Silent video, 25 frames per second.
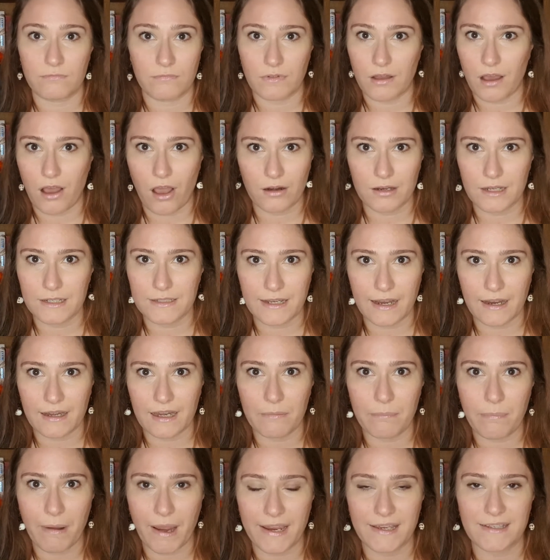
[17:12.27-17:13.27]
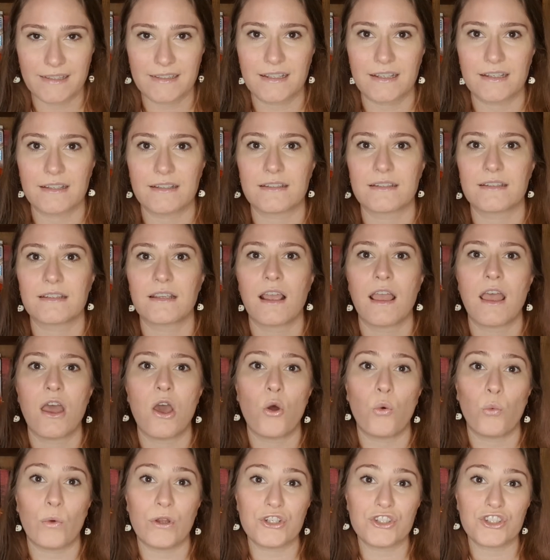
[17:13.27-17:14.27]
on a daily basis,
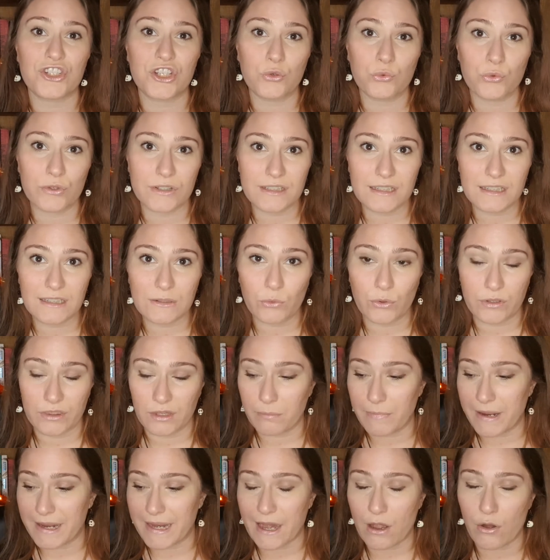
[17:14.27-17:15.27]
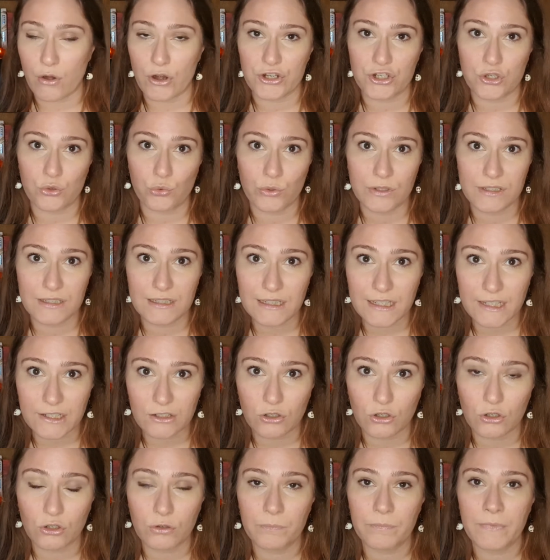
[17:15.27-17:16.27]
when the main character was
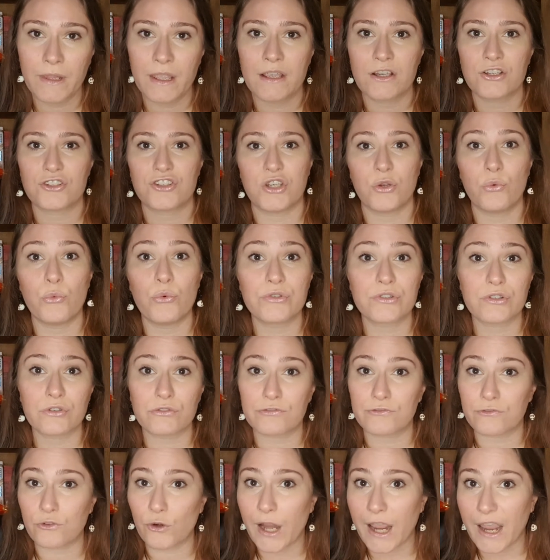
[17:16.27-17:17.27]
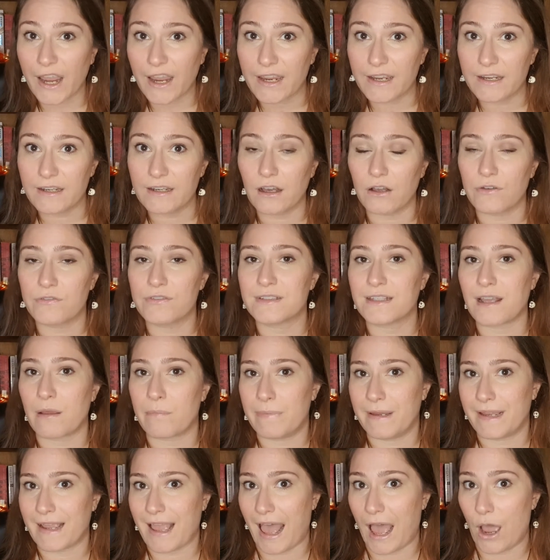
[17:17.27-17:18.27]
little, she was afraid of
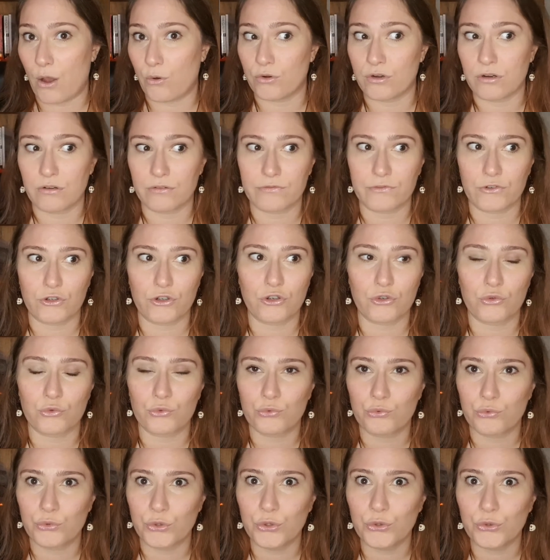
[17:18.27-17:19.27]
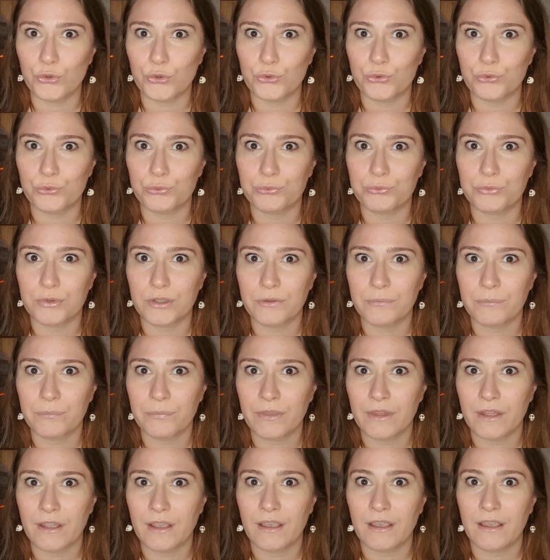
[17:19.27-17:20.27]
stepping out of her room,
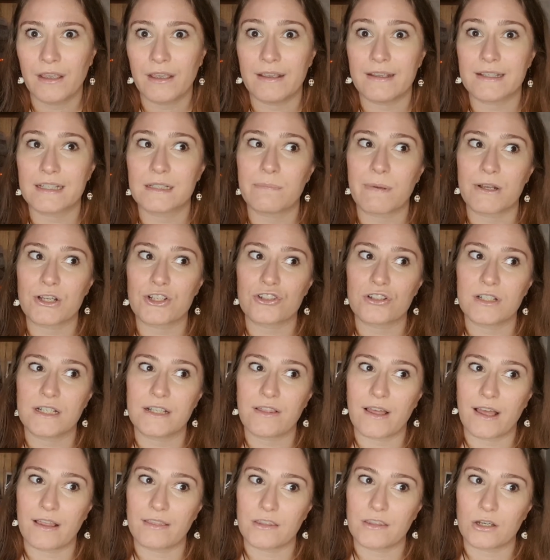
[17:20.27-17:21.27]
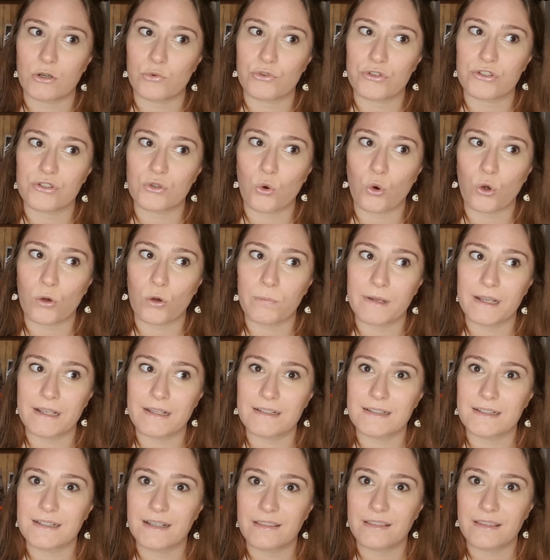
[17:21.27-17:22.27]
especially that there were
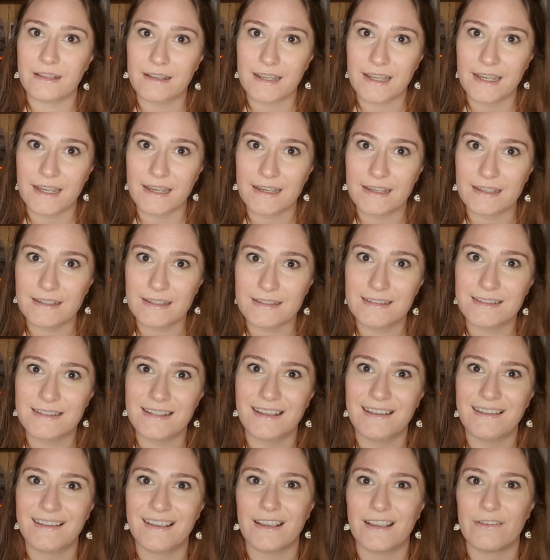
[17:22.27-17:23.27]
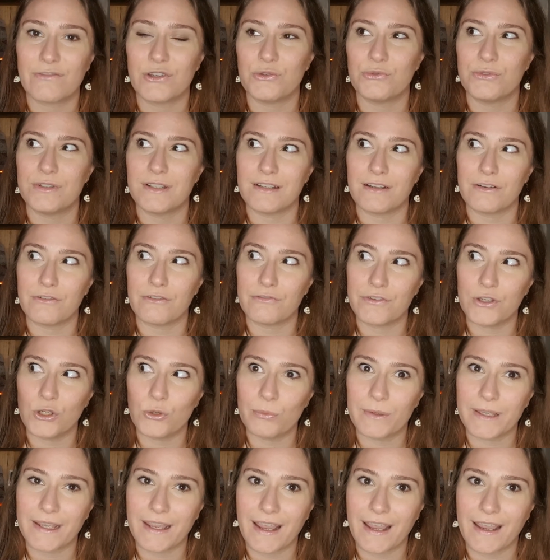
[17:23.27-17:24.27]
scorpions in the keys if you didn't
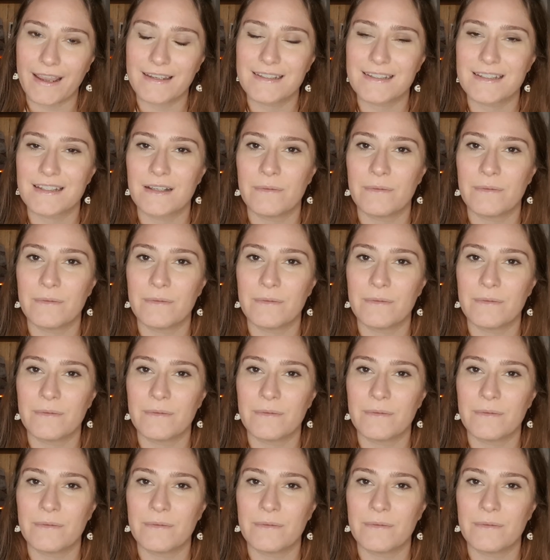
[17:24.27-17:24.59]
fumigate,